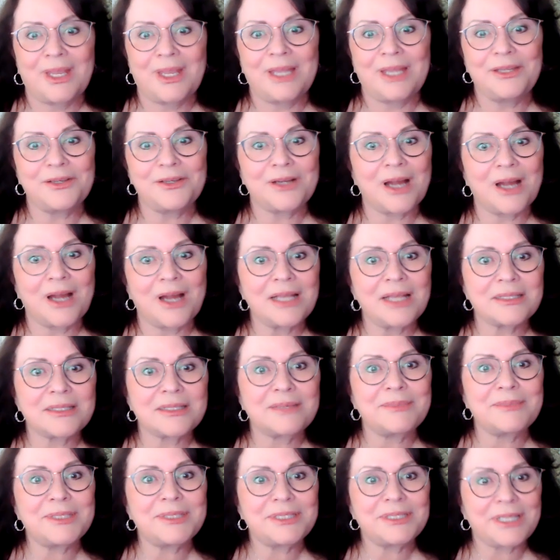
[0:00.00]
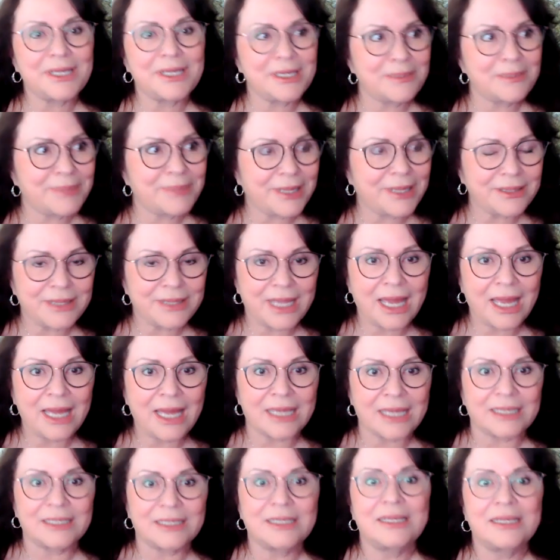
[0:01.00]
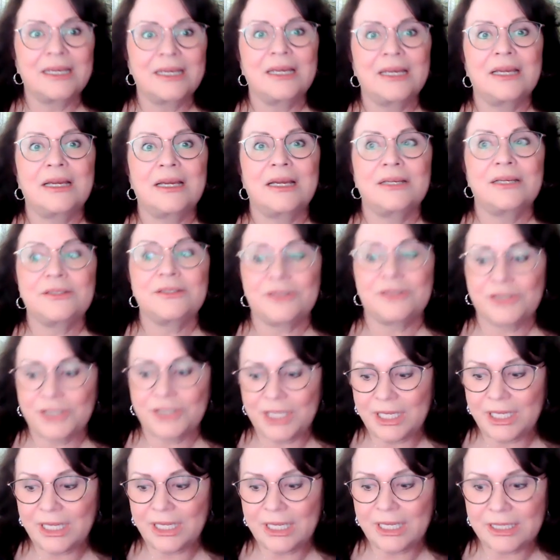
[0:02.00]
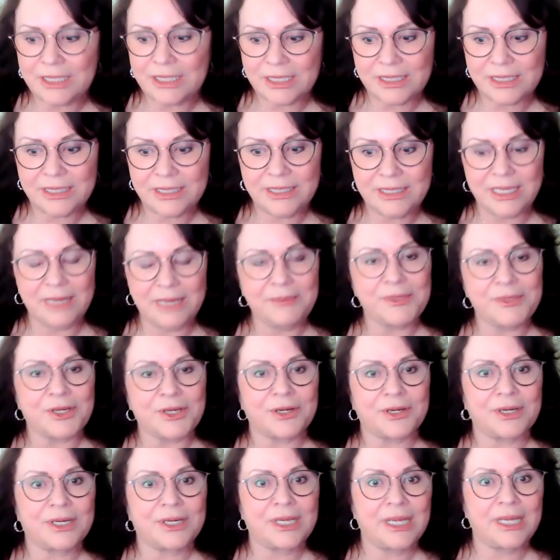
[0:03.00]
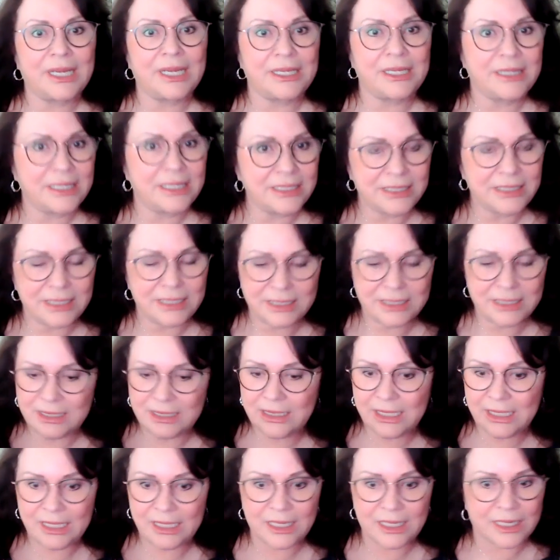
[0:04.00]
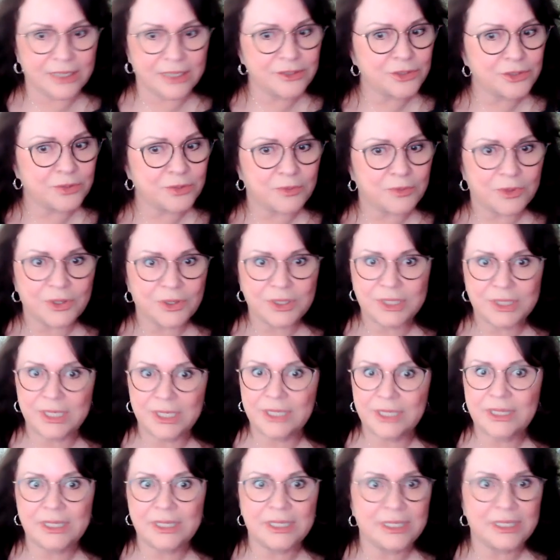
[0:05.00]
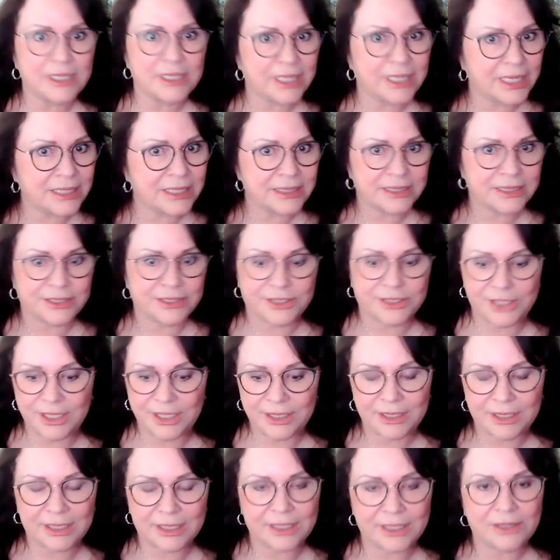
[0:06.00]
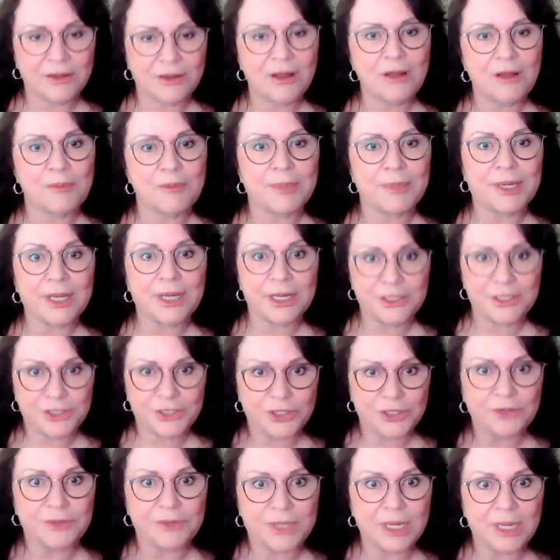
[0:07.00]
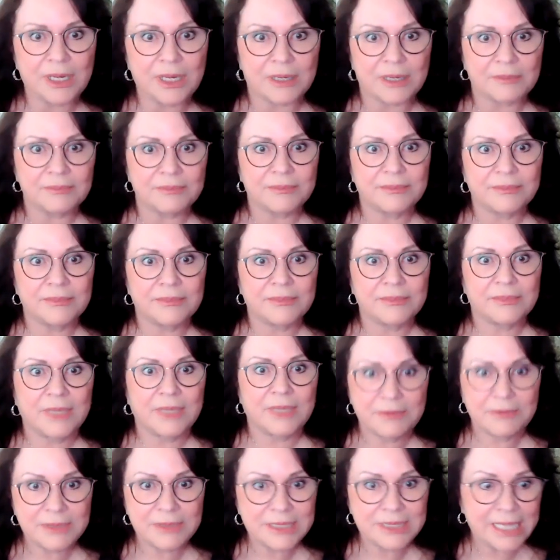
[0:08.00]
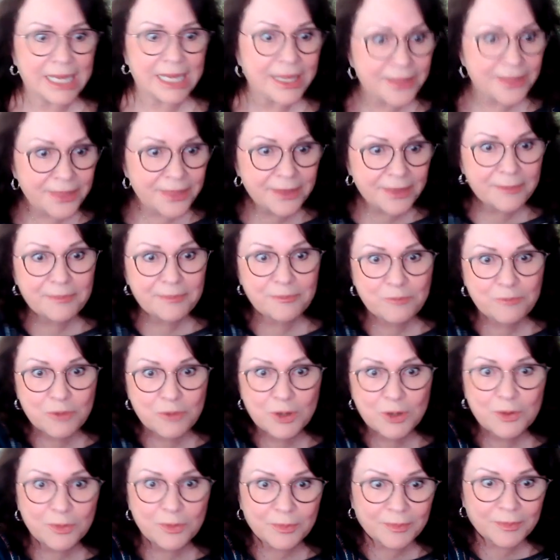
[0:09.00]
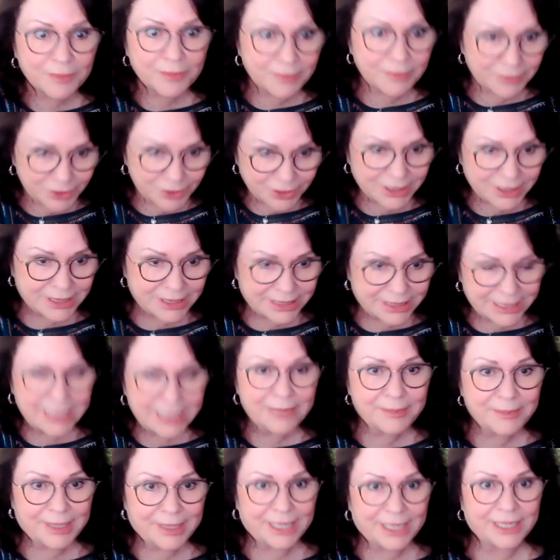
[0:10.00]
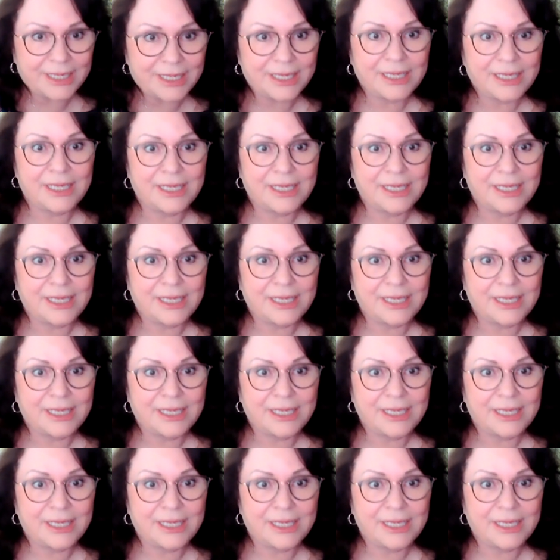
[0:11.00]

and you guys, let me tell you about that. Sheila does StreamYard, and this isn't an untoward, nothing against Sheila at all, but I showed up. I was in the room. You could see me,